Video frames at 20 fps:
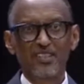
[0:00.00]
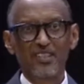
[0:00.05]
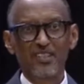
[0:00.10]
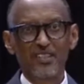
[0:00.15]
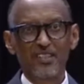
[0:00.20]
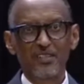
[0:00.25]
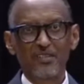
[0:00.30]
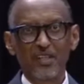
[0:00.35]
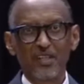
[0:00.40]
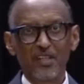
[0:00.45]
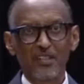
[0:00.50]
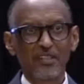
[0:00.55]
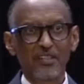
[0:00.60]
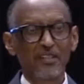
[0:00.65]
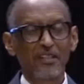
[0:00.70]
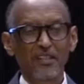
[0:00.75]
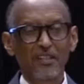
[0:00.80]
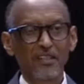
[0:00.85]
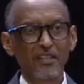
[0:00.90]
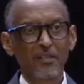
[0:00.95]
that
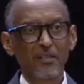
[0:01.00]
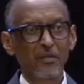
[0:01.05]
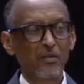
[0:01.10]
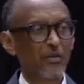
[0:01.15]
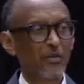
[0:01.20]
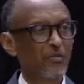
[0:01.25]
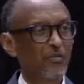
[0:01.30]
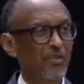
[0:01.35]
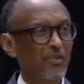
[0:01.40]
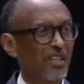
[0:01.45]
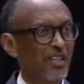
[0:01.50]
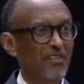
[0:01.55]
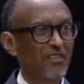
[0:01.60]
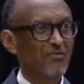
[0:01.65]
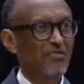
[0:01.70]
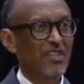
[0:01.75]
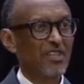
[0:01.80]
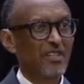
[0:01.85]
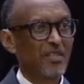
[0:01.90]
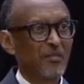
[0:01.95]
United Kingdom
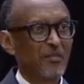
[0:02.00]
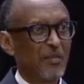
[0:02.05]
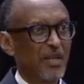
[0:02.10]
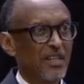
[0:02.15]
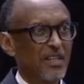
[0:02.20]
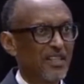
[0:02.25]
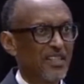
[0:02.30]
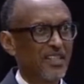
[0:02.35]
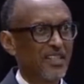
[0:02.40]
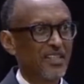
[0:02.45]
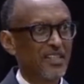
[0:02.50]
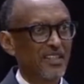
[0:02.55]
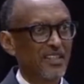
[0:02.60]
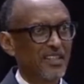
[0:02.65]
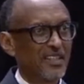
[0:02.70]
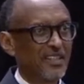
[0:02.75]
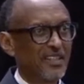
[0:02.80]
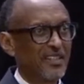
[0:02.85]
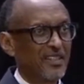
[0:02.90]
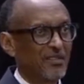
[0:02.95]
gave us money
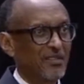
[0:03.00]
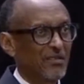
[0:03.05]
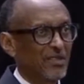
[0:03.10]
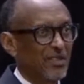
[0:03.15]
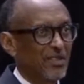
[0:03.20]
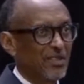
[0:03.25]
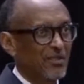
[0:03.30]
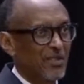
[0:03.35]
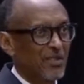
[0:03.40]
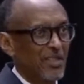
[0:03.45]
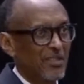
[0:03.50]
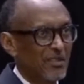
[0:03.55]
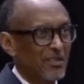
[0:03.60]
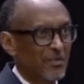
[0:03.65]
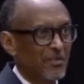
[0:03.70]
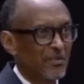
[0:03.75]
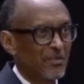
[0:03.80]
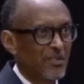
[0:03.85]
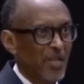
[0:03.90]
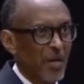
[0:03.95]
and then they want
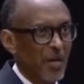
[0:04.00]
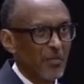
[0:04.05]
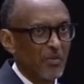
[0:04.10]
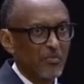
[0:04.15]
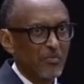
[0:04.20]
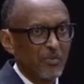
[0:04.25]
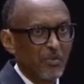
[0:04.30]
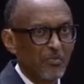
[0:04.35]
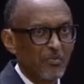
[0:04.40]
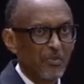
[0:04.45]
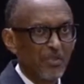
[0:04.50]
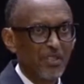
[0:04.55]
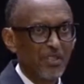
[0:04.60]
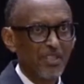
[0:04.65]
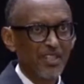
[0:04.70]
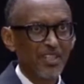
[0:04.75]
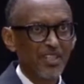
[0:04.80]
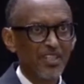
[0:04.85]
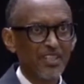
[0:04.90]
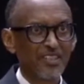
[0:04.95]
to dump people
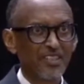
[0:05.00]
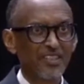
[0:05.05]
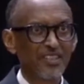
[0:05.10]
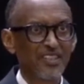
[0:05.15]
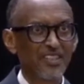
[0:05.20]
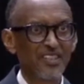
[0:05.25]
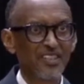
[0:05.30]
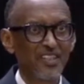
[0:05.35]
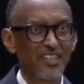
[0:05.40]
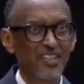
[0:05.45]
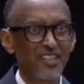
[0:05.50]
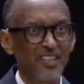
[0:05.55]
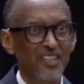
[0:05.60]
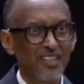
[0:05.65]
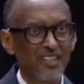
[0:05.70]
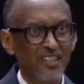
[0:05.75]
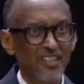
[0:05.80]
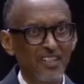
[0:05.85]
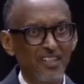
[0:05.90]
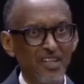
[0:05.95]
here.
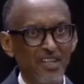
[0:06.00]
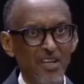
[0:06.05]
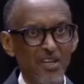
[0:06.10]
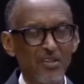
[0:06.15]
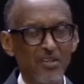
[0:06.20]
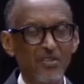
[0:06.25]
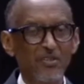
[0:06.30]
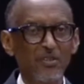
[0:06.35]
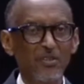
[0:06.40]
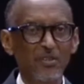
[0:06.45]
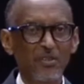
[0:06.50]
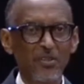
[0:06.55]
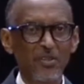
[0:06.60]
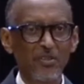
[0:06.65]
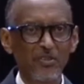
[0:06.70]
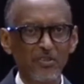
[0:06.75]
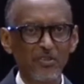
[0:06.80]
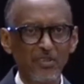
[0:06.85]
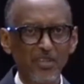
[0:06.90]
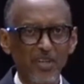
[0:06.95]
No.
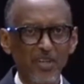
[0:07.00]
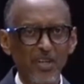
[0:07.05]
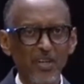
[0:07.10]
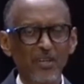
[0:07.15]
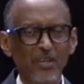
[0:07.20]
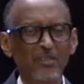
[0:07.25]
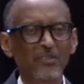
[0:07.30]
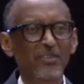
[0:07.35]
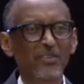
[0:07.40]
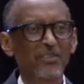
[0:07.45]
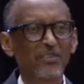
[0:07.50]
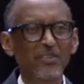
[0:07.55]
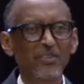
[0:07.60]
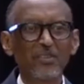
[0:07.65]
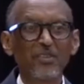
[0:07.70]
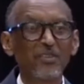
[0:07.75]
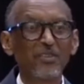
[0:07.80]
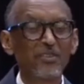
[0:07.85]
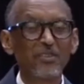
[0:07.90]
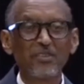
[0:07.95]
We
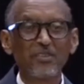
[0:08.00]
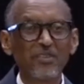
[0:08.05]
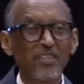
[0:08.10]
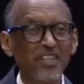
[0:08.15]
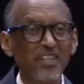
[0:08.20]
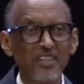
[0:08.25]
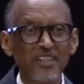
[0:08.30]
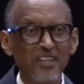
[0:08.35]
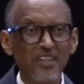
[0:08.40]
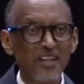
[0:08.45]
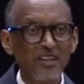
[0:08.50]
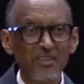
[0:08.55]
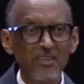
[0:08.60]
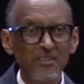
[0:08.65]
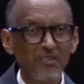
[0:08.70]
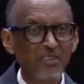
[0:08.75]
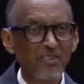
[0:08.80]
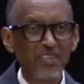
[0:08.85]
don't do that kind of